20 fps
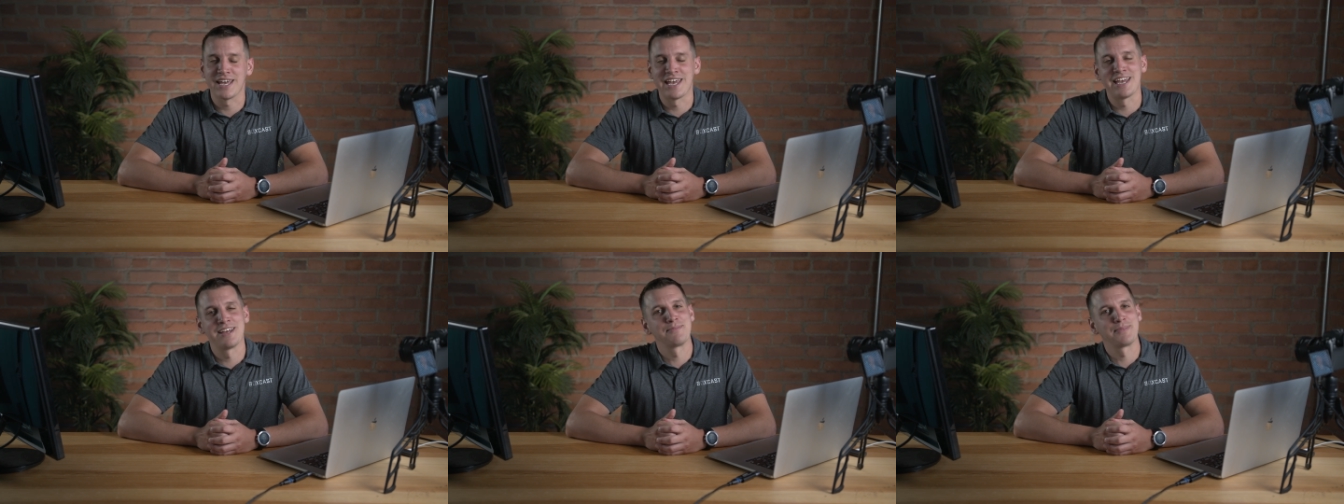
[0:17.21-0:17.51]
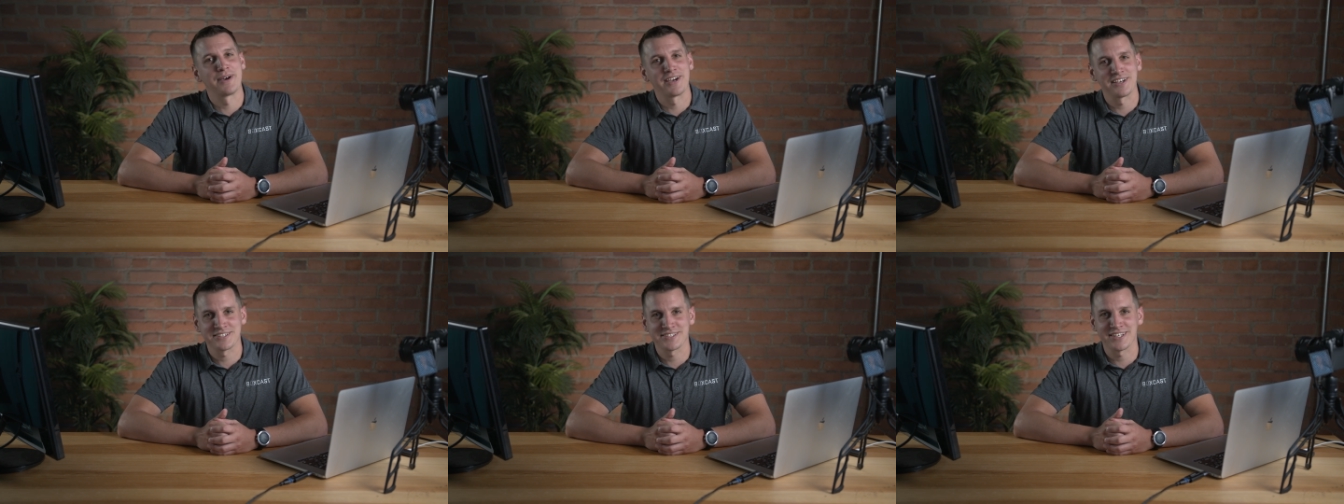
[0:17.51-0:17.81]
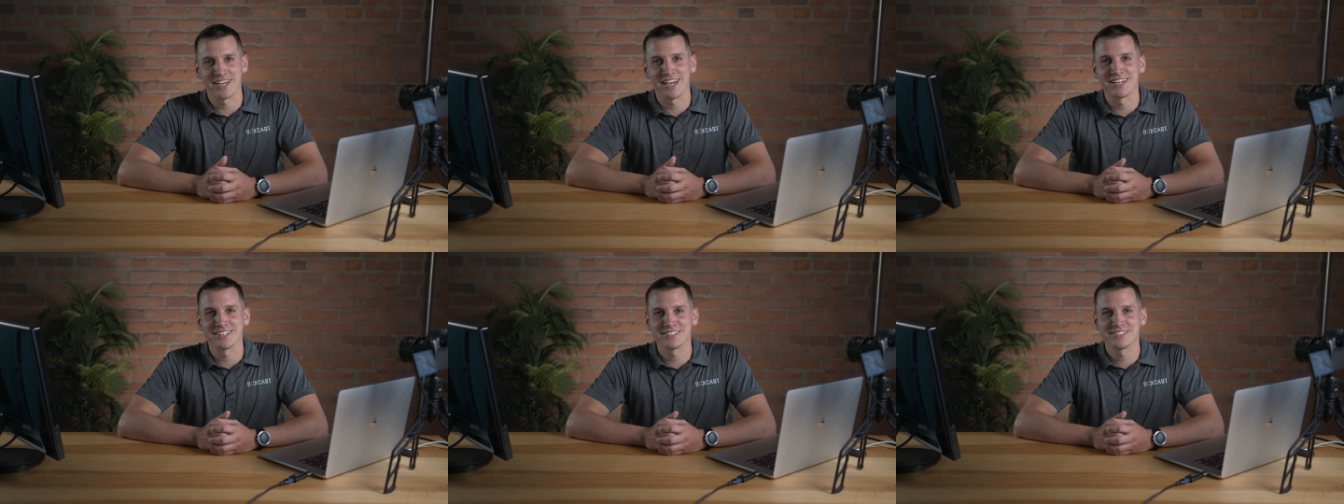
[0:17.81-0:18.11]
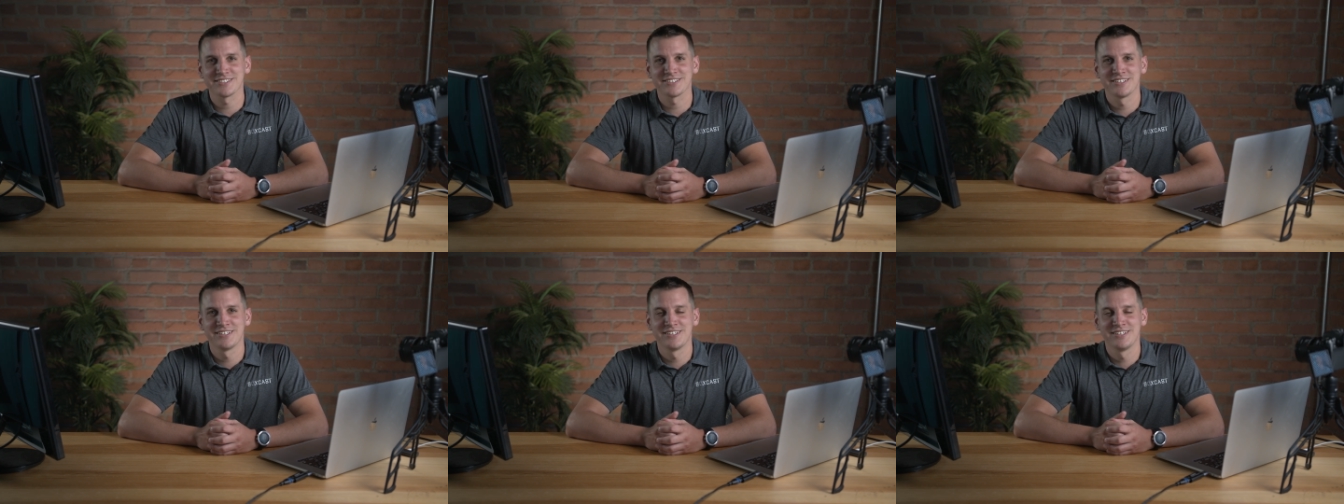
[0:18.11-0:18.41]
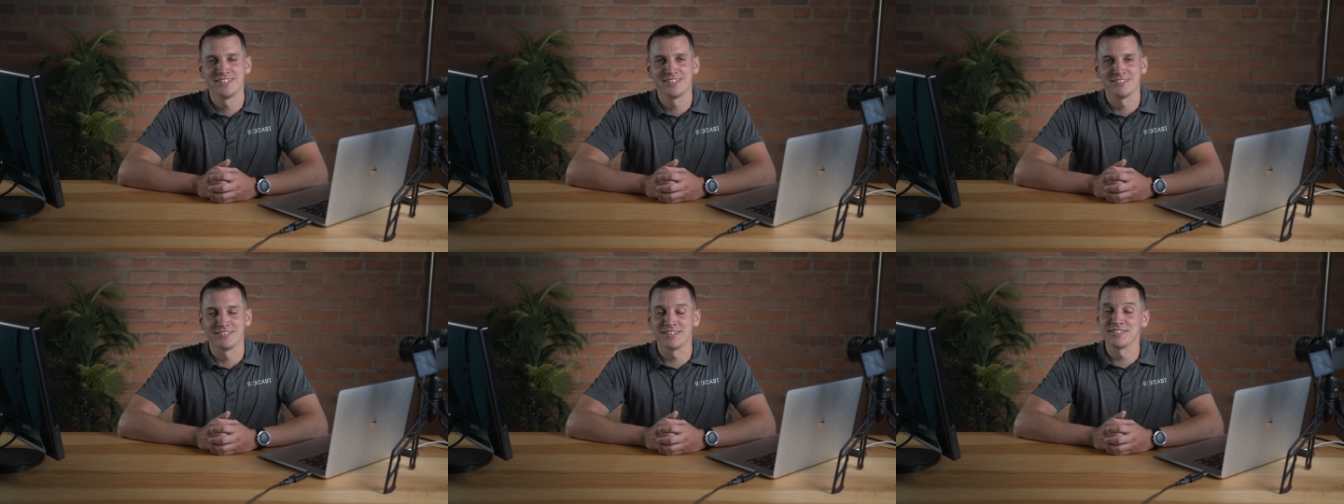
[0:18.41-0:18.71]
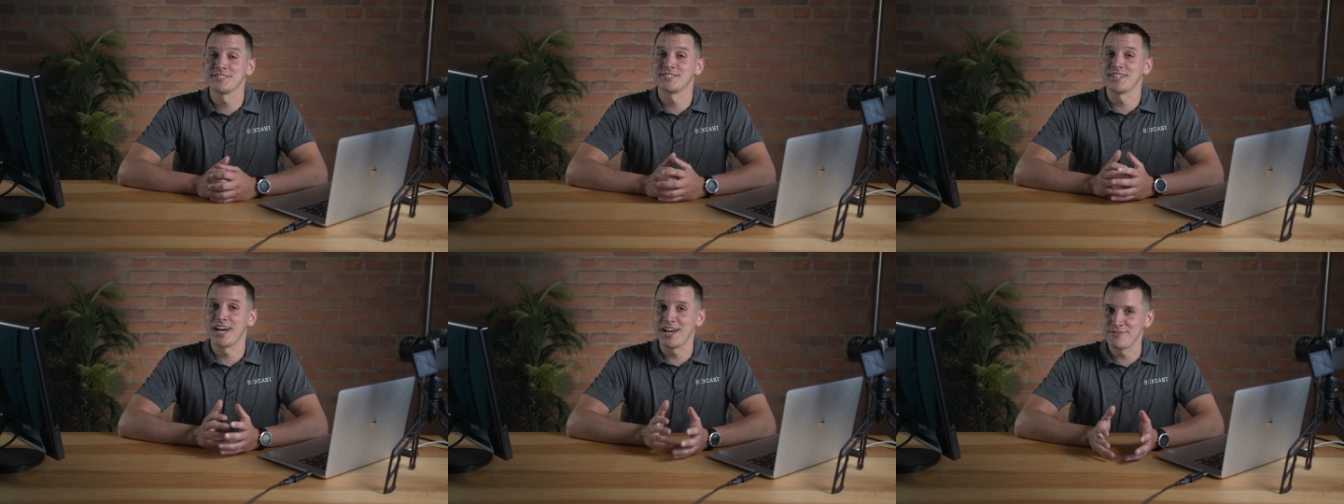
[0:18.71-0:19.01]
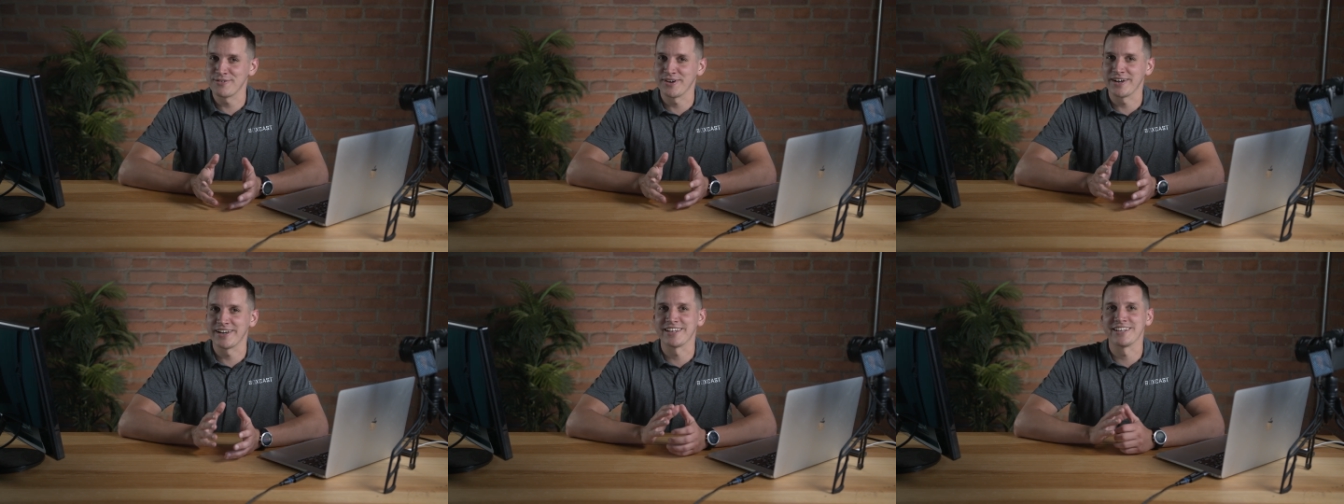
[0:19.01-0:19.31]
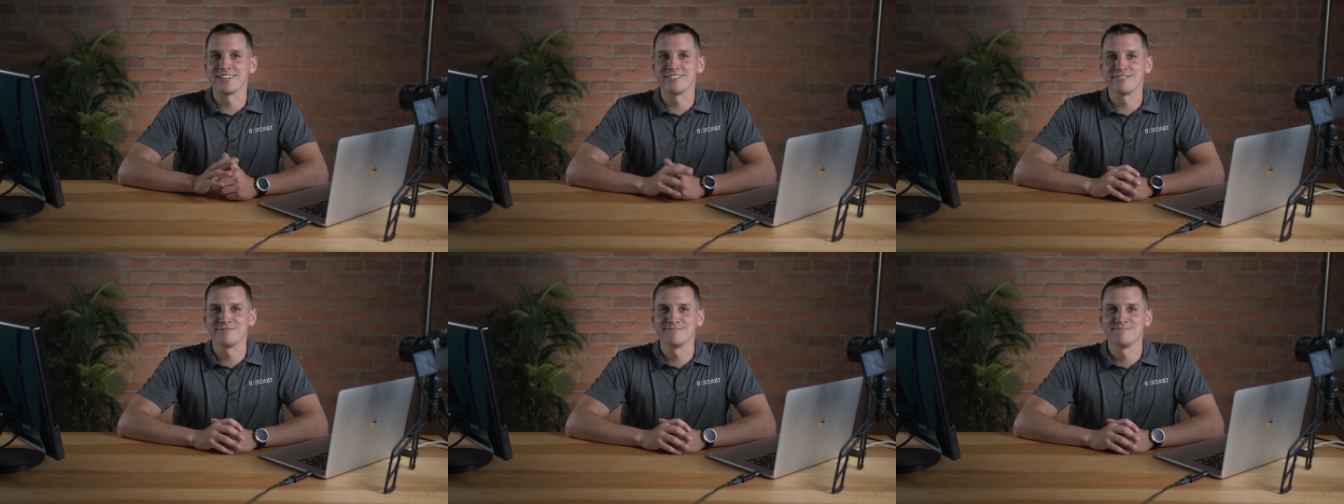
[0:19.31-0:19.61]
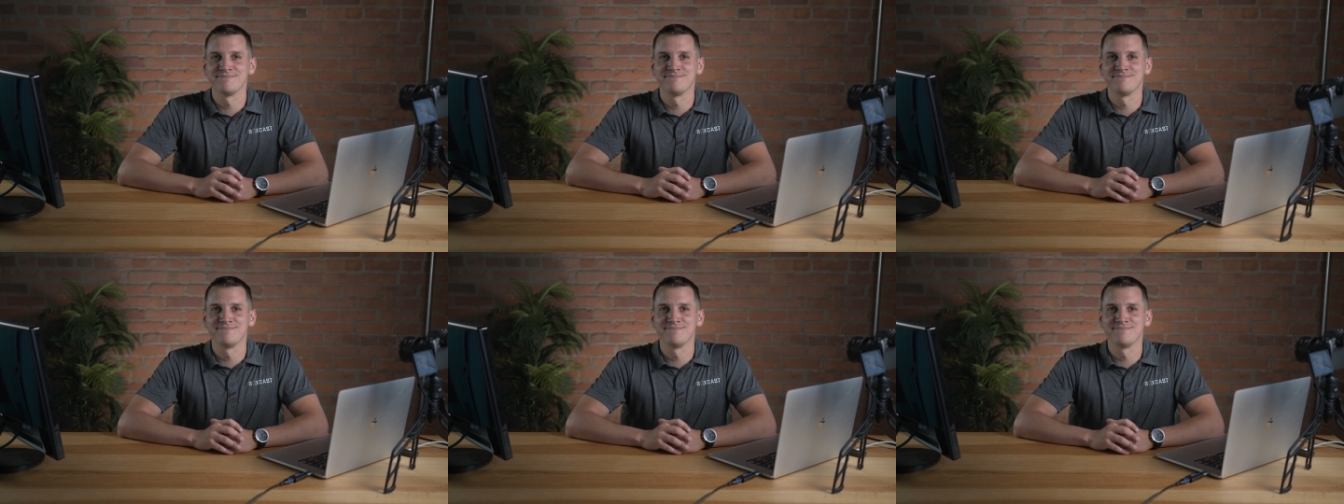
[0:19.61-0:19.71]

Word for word: and BoxCast. Let's dive right in.